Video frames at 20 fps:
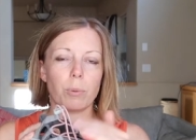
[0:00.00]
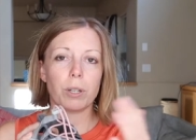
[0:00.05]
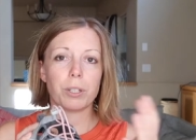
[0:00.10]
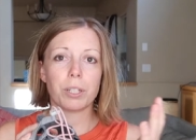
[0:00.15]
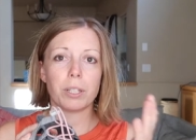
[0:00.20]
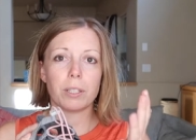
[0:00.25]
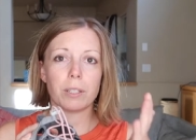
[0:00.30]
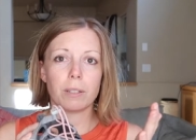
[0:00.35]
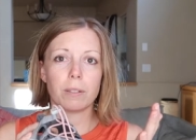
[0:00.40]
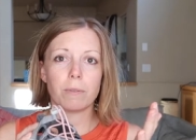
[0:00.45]

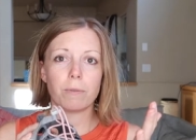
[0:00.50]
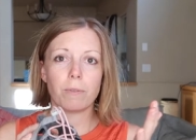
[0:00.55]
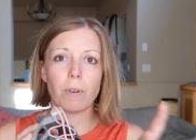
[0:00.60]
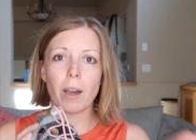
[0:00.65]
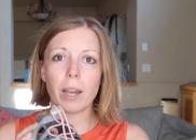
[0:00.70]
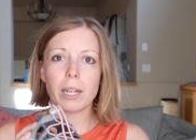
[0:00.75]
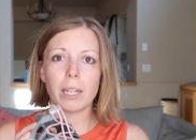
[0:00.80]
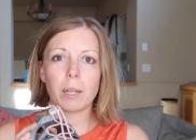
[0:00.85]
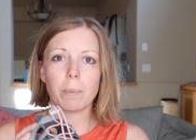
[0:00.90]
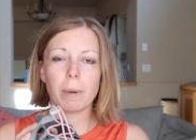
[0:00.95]
which is
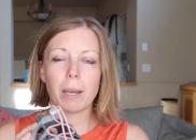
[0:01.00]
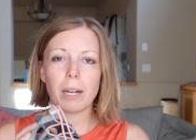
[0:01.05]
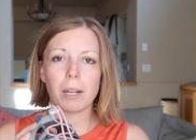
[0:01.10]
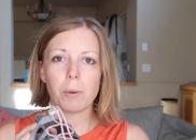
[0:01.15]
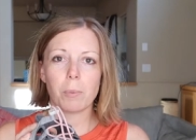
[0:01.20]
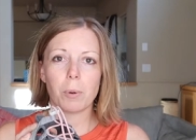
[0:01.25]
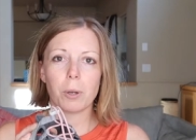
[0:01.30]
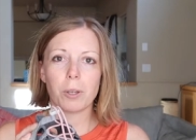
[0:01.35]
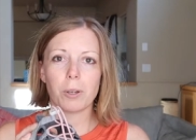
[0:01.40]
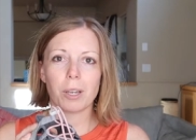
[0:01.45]
fine
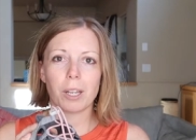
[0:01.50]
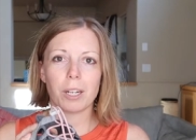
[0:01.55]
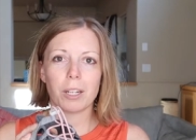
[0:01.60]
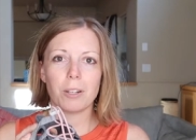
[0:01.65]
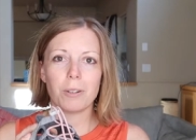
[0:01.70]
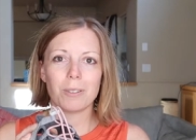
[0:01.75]
depending on what you're going to